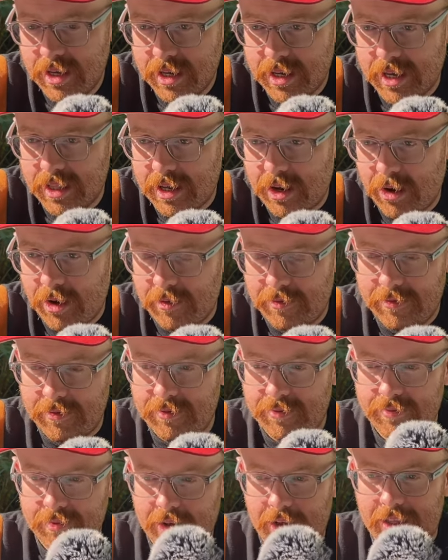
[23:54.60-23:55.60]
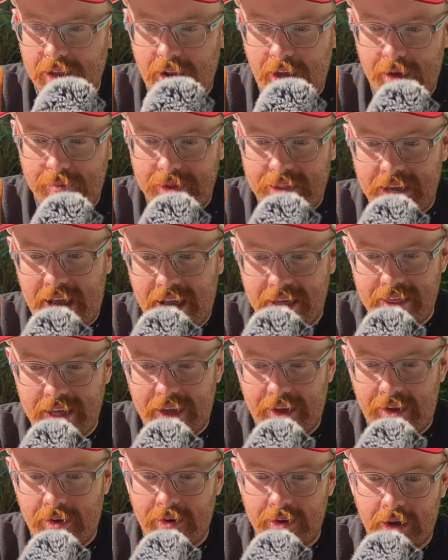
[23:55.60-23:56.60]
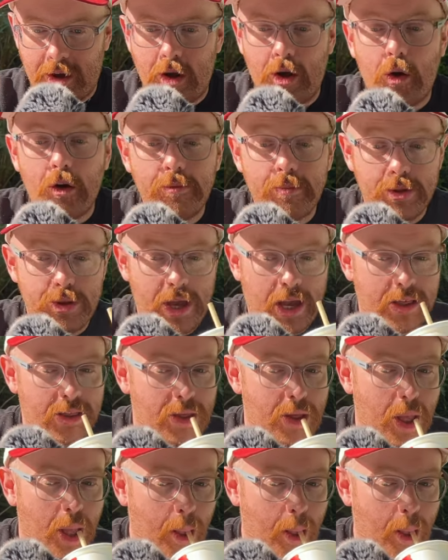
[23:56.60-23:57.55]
Get that off. Got that out of my chest. Thank you. Got it off my chest.